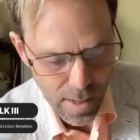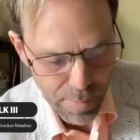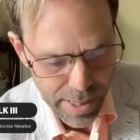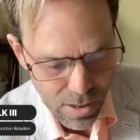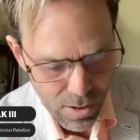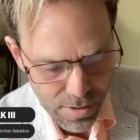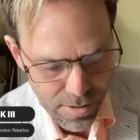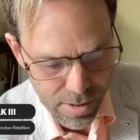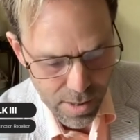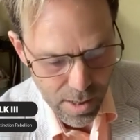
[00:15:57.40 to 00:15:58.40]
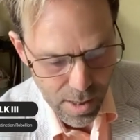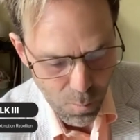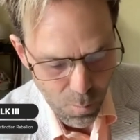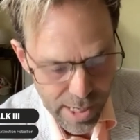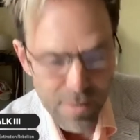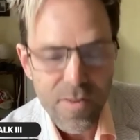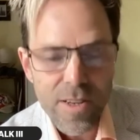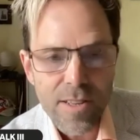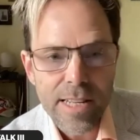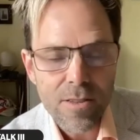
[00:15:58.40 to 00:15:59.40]
Because, well,
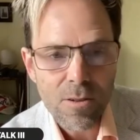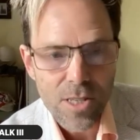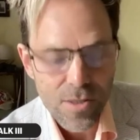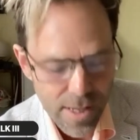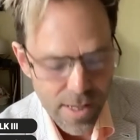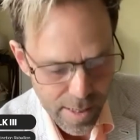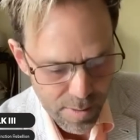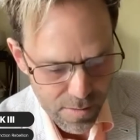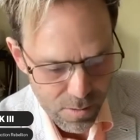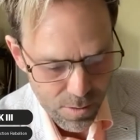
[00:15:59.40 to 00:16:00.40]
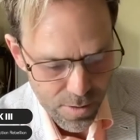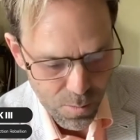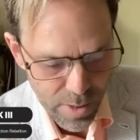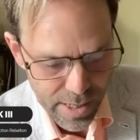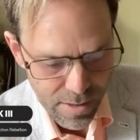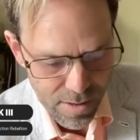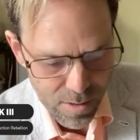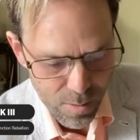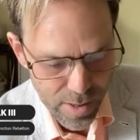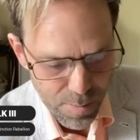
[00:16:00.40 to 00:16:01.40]
firstly, it's not just the climate, of course, that we're
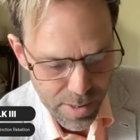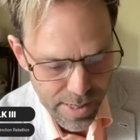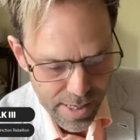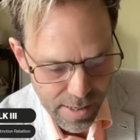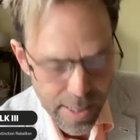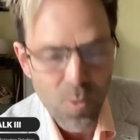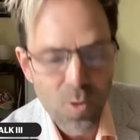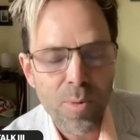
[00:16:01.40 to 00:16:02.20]
concerned with, but secondly, and more